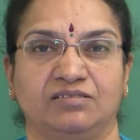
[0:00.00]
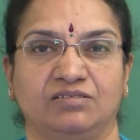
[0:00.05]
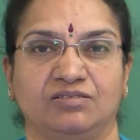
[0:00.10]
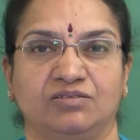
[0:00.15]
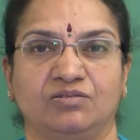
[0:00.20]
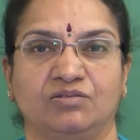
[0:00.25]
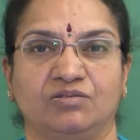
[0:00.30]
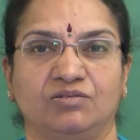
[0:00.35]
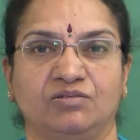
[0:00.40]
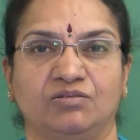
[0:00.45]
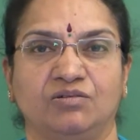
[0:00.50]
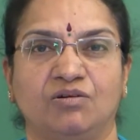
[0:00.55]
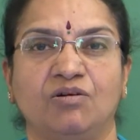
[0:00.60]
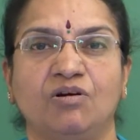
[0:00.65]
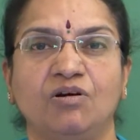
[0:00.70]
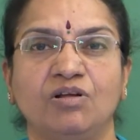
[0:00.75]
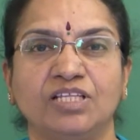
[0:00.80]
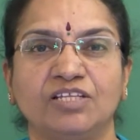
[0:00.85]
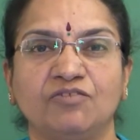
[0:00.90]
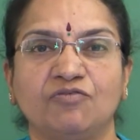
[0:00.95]
So
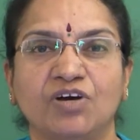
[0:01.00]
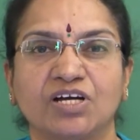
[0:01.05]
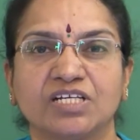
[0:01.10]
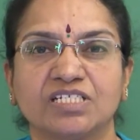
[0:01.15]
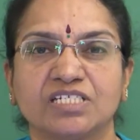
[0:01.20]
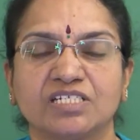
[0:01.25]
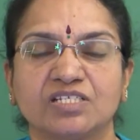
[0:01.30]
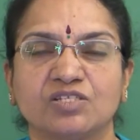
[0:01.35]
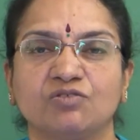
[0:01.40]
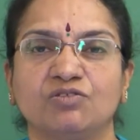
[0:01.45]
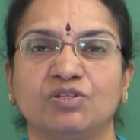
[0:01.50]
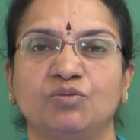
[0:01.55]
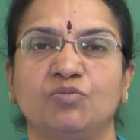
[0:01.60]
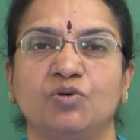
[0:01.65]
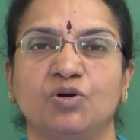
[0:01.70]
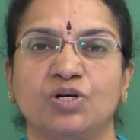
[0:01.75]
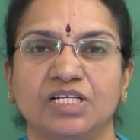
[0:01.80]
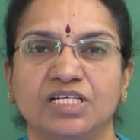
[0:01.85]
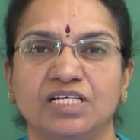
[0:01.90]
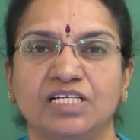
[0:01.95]
all the functions of the
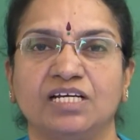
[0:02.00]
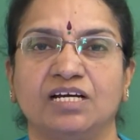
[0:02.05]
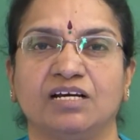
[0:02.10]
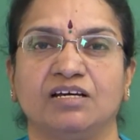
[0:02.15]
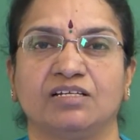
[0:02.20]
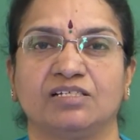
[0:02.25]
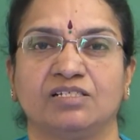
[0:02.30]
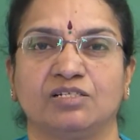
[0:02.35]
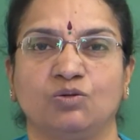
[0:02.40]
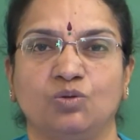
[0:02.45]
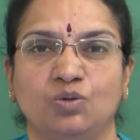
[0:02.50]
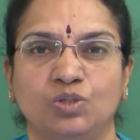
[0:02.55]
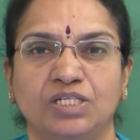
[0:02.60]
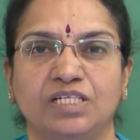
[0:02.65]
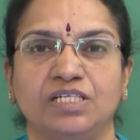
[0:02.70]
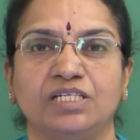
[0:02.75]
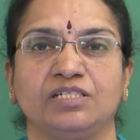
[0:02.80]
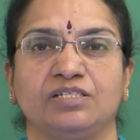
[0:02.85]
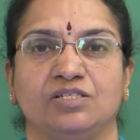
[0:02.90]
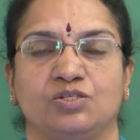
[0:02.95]
body are
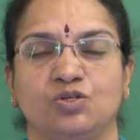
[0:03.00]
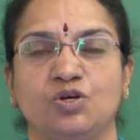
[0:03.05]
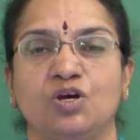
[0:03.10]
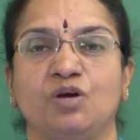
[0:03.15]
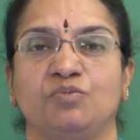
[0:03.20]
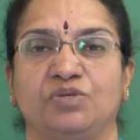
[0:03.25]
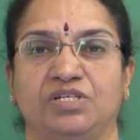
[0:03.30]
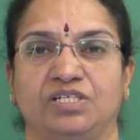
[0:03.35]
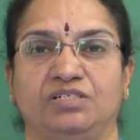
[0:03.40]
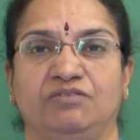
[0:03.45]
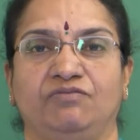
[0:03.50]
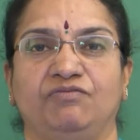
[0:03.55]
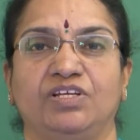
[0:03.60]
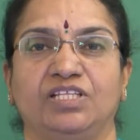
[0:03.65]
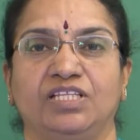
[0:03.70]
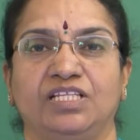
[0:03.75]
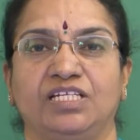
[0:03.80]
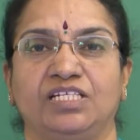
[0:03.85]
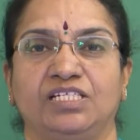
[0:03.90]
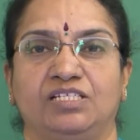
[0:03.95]
slowly stopped when
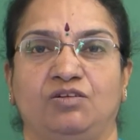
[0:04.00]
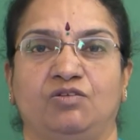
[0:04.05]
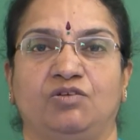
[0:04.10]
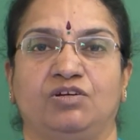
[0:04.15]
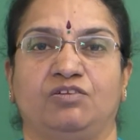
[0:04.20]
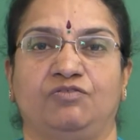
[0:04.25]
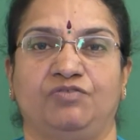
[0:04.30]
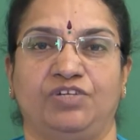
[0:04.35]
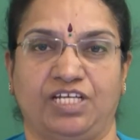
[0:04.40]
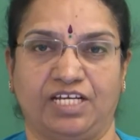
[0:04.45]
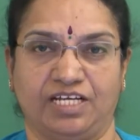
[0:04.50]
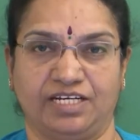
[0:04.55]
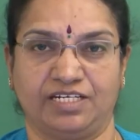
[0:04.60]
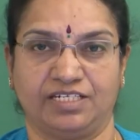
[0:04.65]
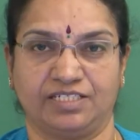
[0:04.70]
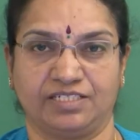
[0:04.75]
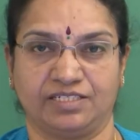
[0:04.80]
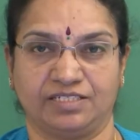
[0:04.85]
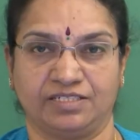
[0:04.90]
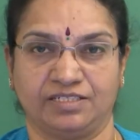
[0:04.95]
there is lot of
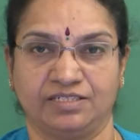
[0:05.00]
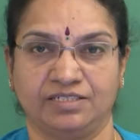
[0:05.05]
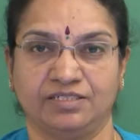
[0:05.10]
dehydration.